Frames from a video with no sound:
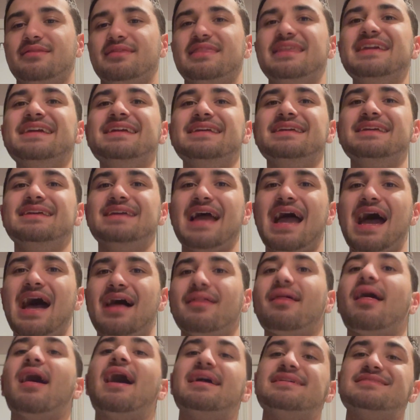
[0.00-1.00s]
the
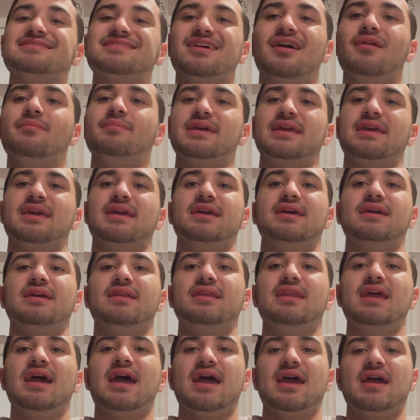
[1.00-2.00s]
Allies coming
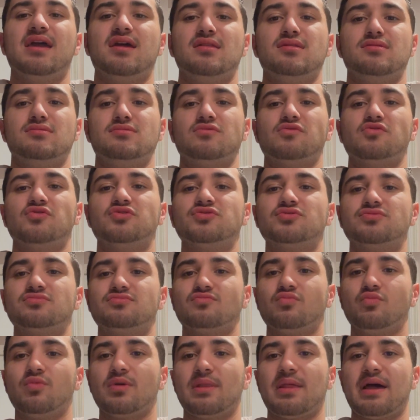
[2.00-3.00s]
in and
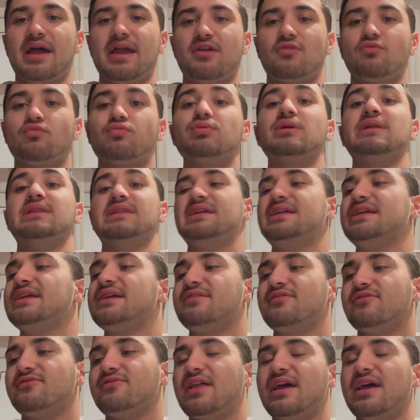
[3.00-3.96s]
were like relieved,